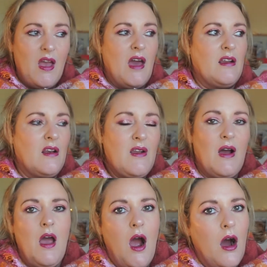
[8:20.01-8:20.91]
And I love
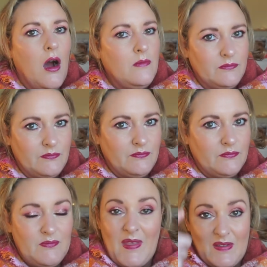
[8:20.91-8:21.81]

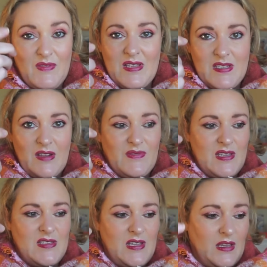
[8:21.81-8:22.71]
the reason I have
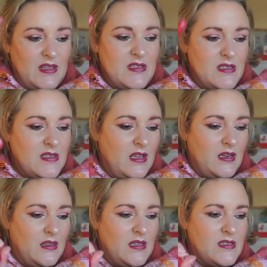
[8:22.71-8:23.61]
this in, this
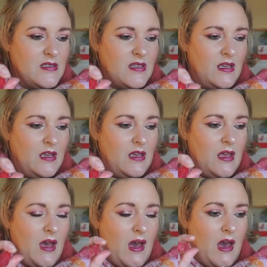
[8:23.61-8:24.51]
is
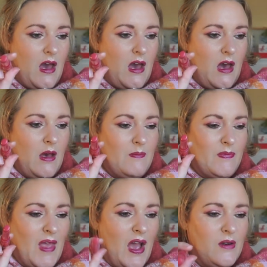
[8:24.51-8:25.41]

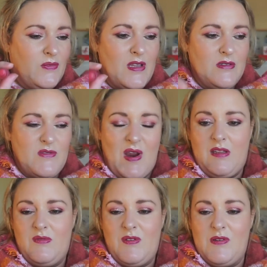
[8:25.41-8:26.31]
the Elf in
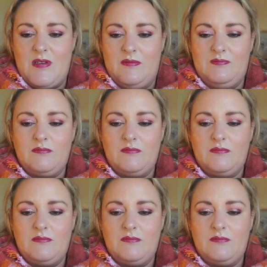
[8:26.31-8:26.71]
Dragon Fruit,